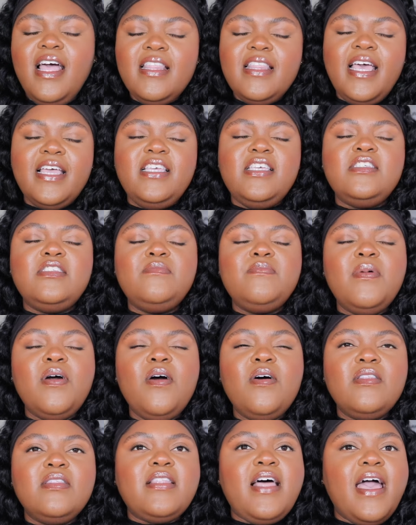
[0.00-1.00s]
Like you
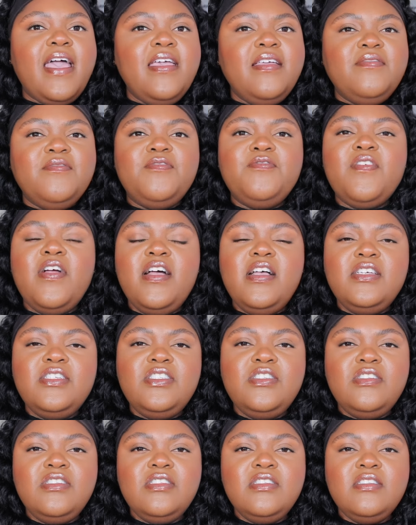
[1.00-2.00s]
smell light and
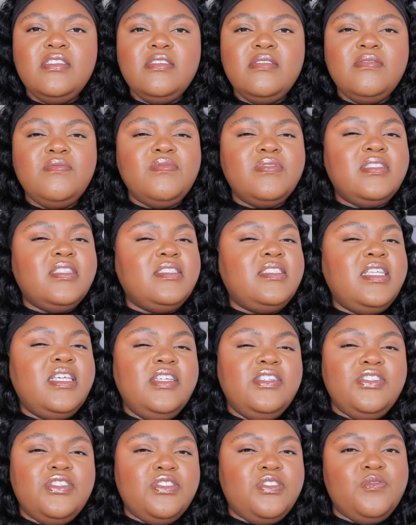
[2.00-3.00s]
fresh with the
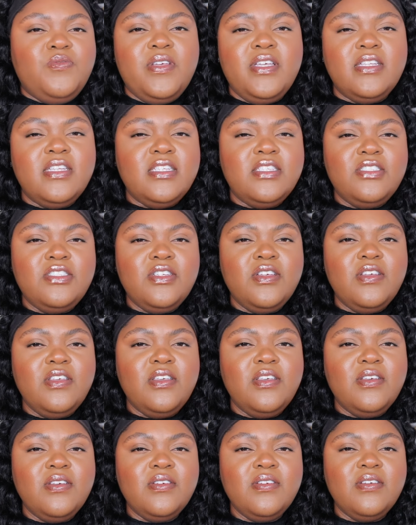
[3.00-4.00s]
tinge of sweetness to
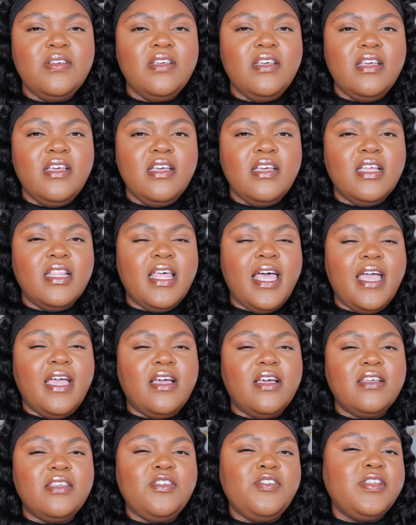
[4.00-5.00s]
you.
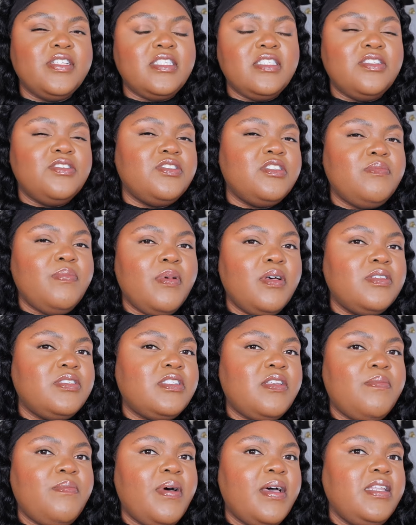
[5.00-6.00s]
Like you could still smell
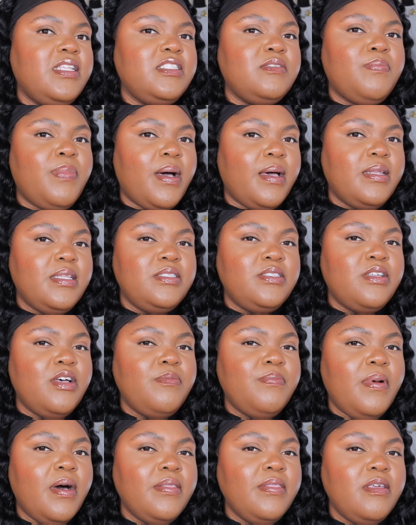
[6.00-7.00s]
somebody's body
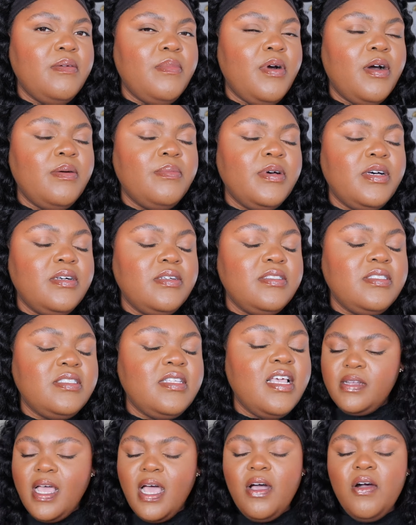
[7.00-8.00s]
soap on them
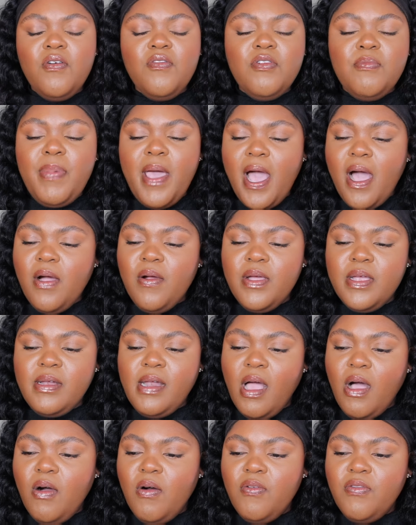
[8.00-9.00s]
almost. Not overpowering,
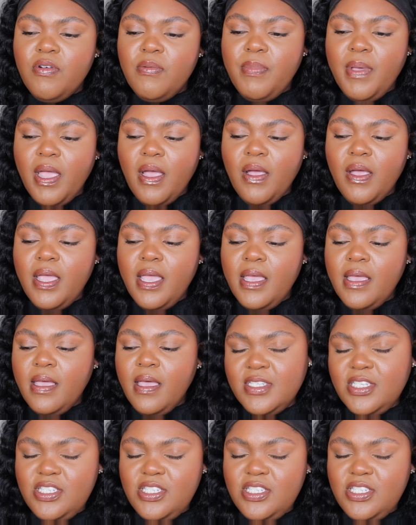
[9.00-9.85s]
not overbearing.